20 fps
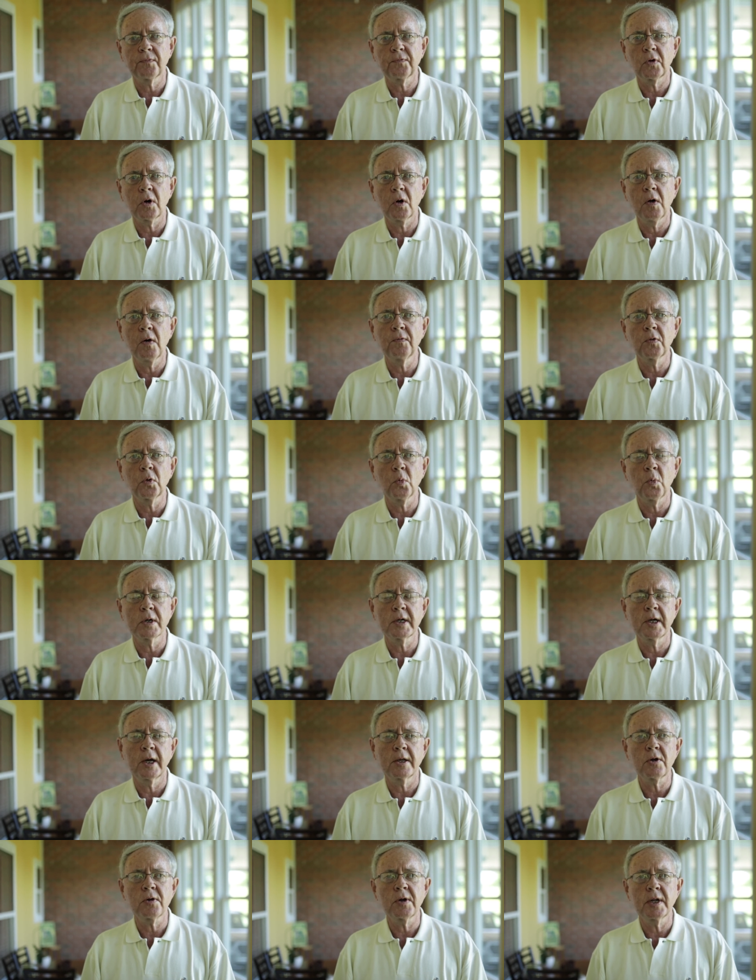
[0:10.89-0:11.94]
for over
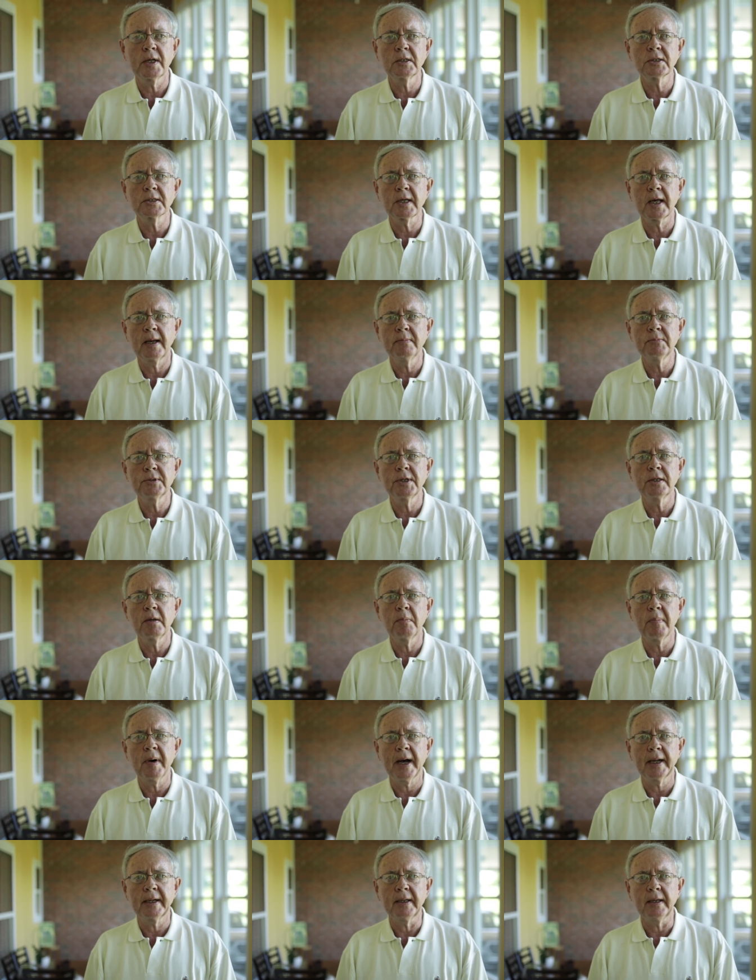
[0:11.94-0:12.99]
100 enzymes in the
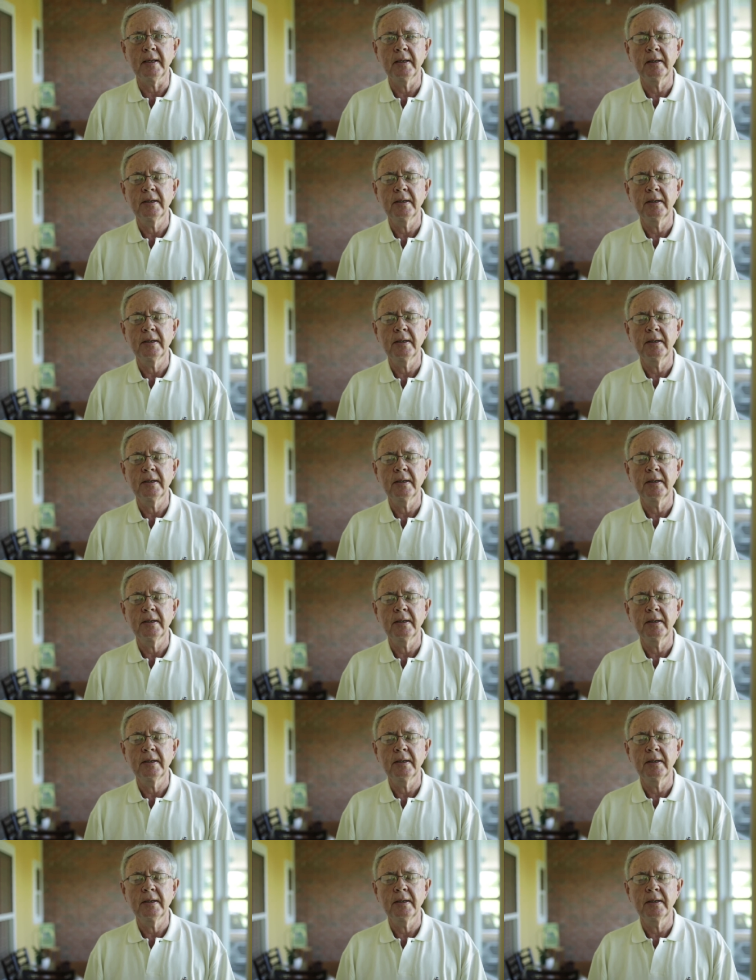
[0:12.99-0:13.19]
body.